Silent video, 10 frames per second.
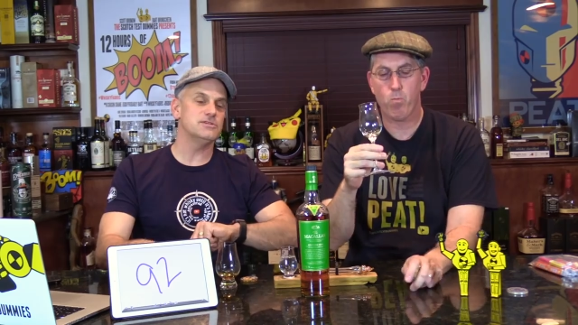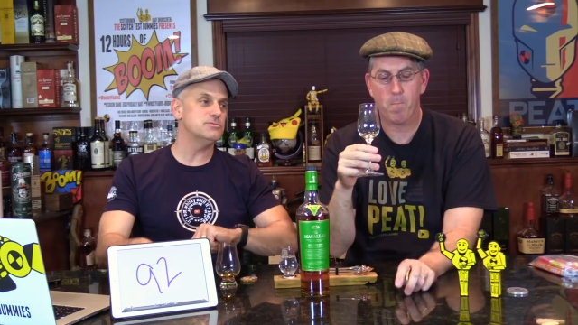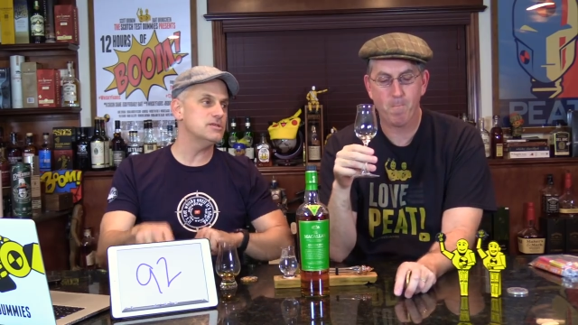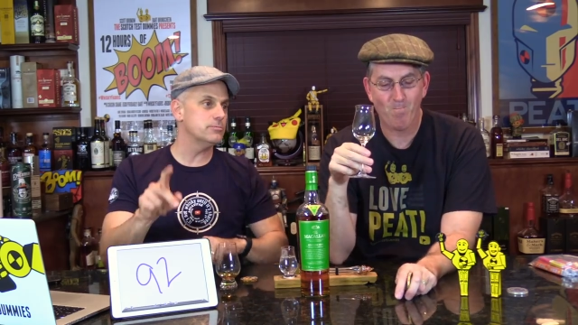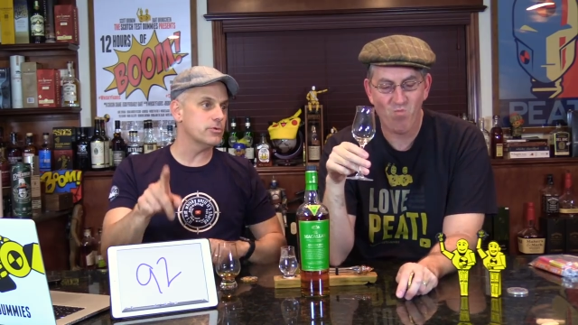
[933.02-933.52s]

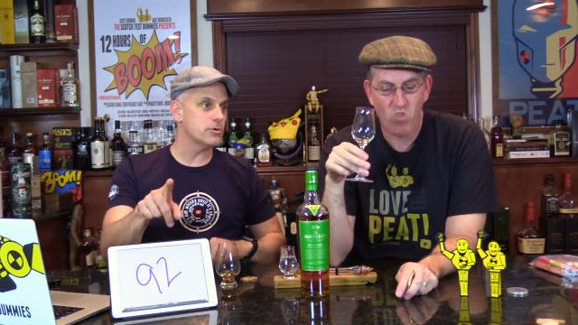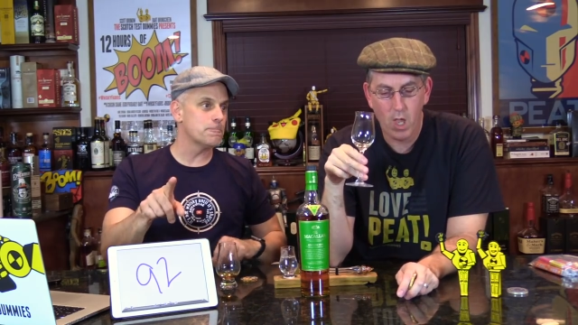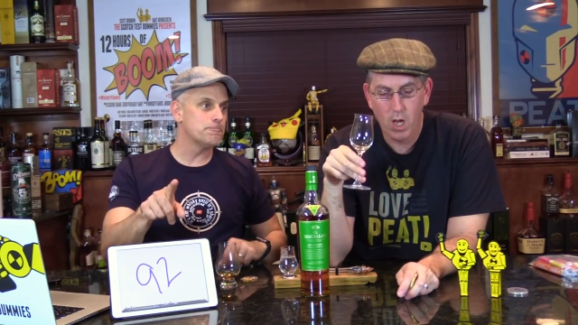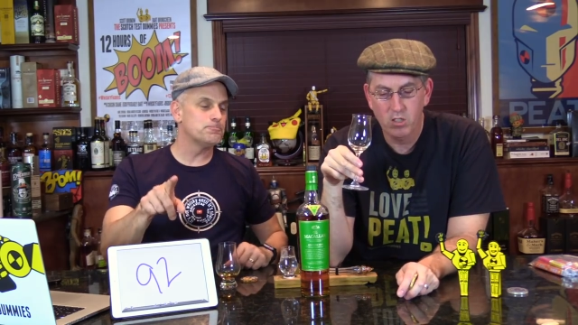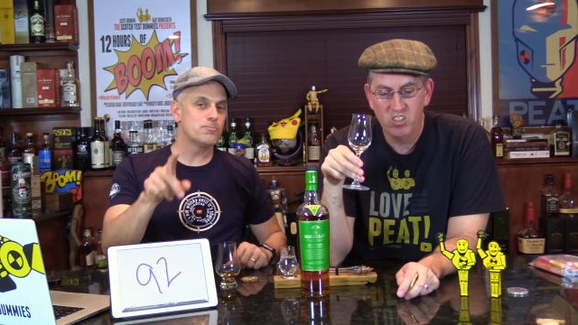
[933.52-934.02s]
Speaker 1: September.
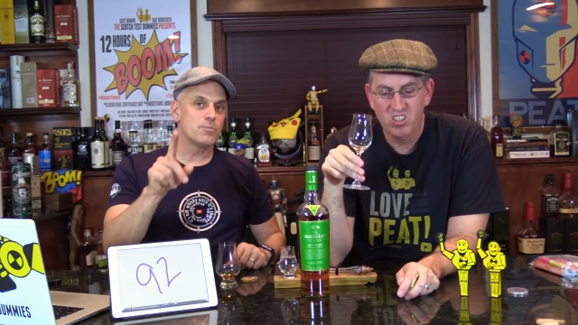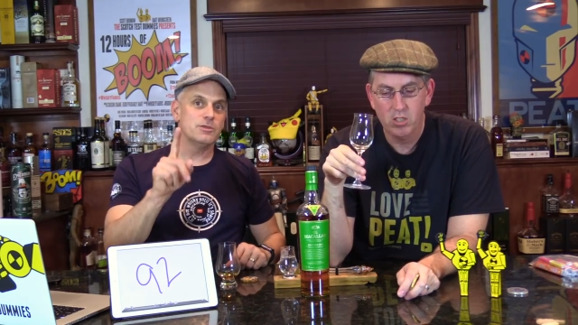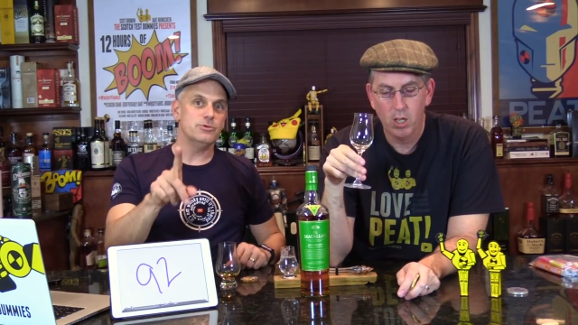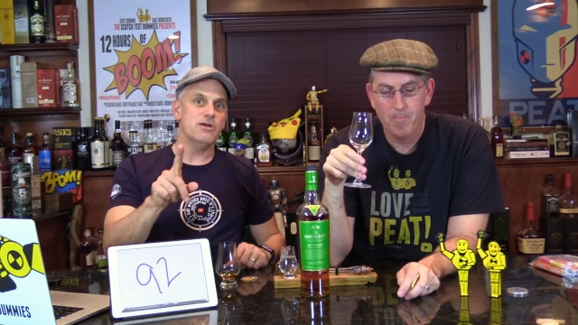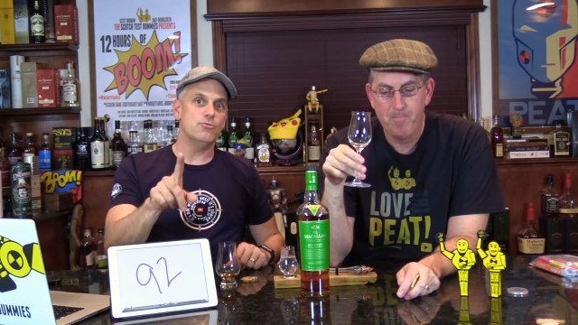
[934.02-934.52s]

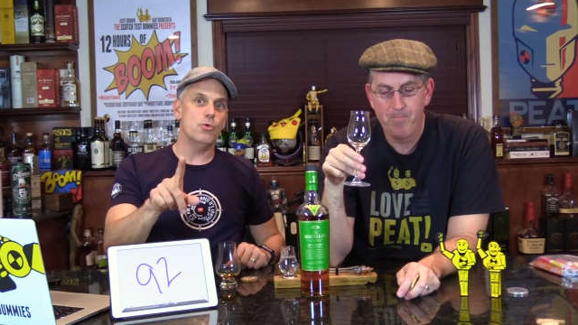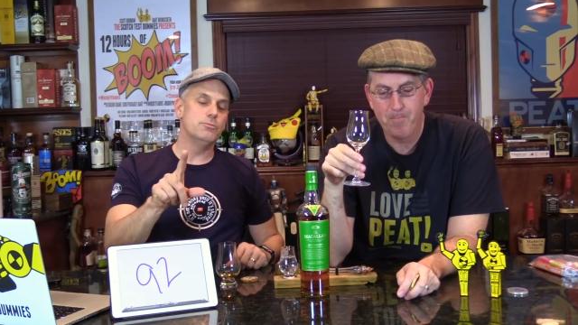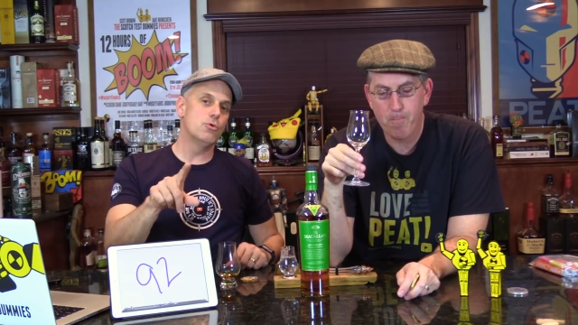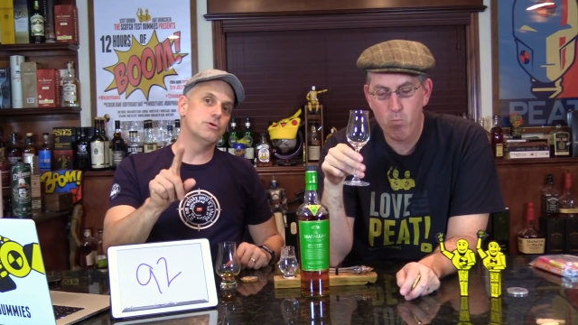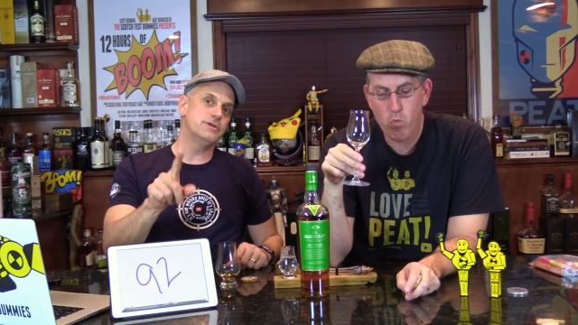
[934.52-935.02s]
You have one
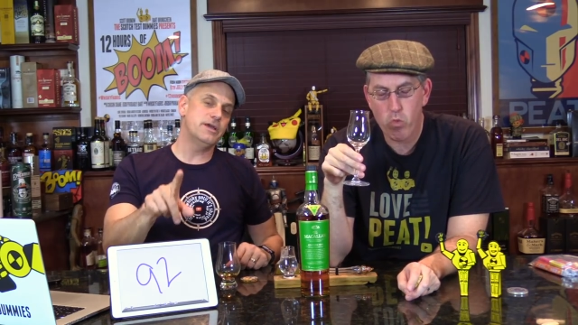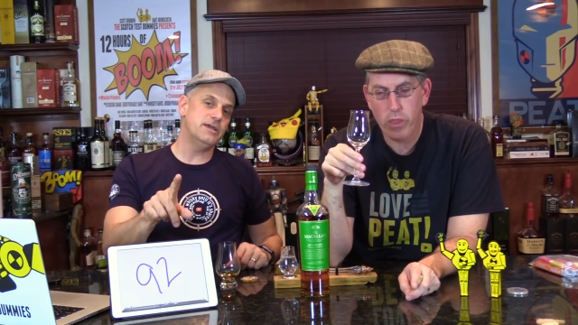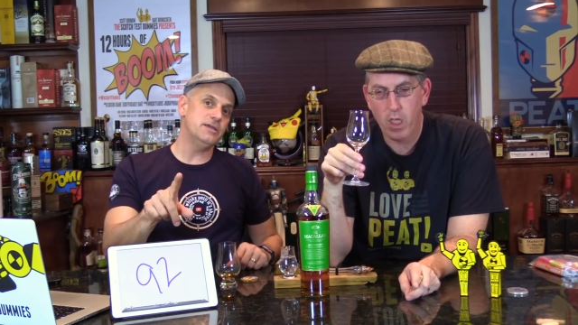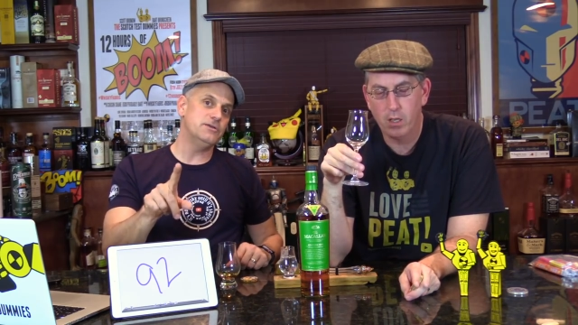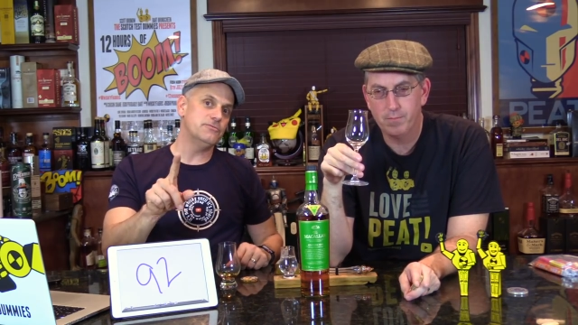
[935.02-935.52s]
more
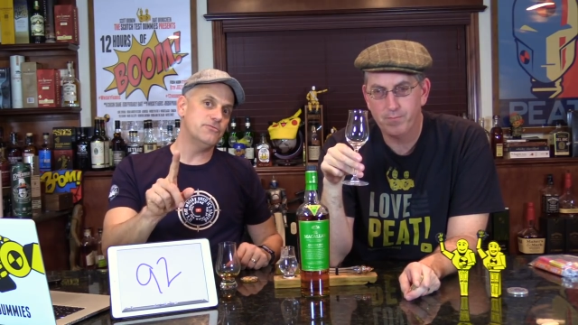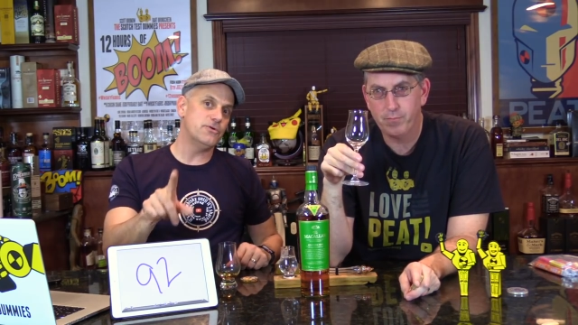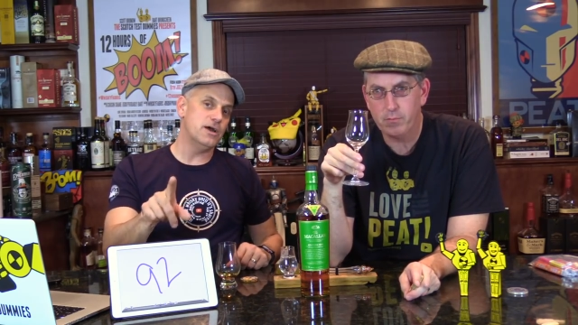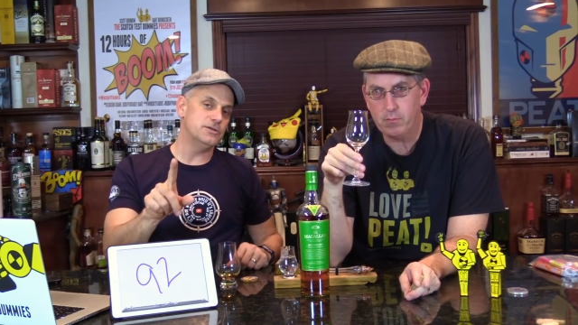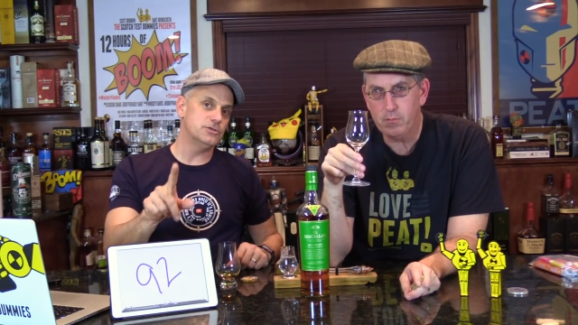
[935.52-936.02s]
day
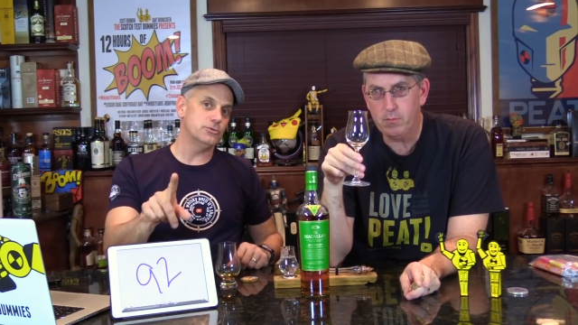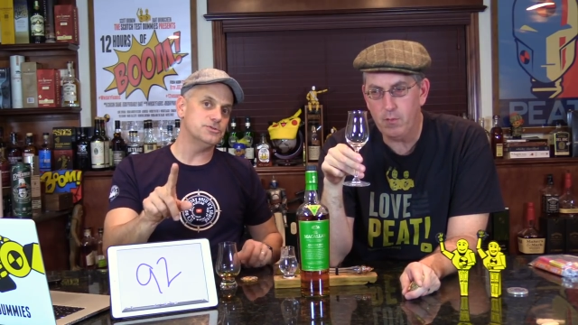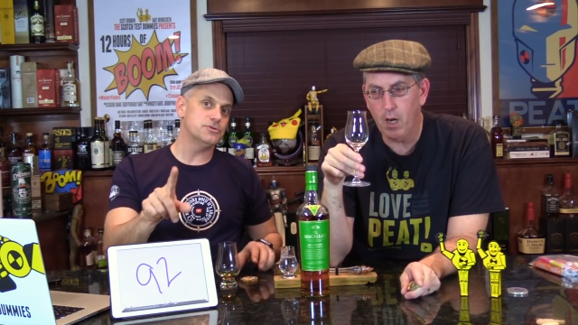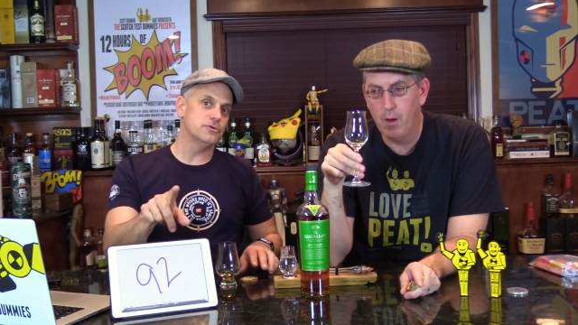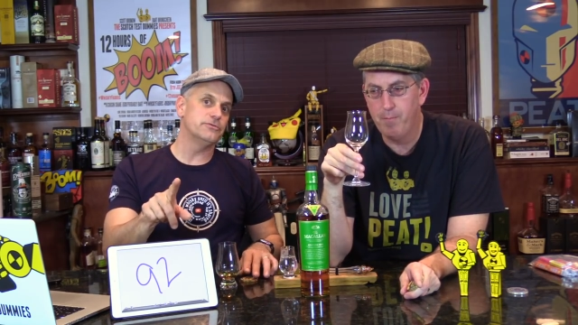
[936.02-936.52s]
to
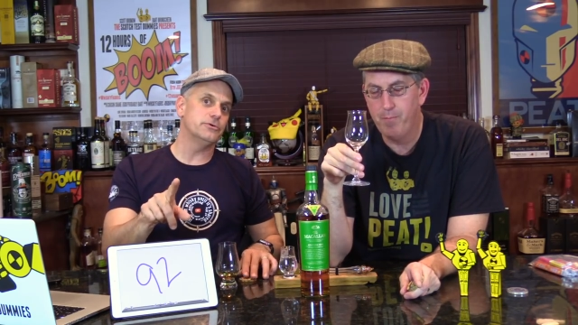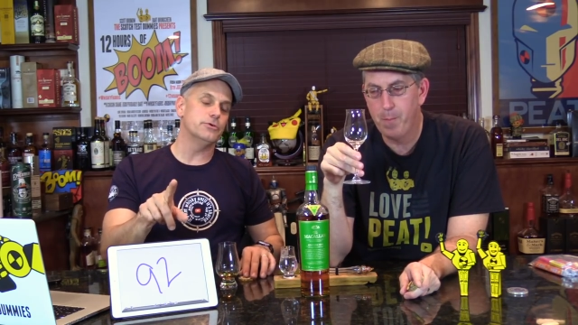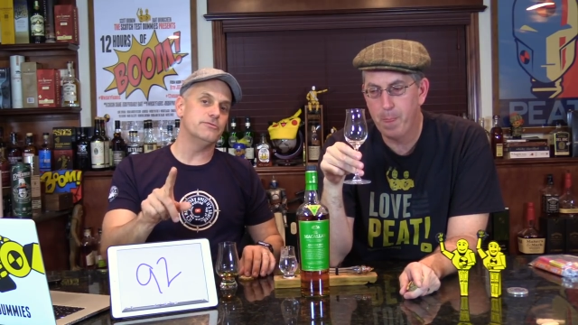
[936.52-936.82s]
reserve your,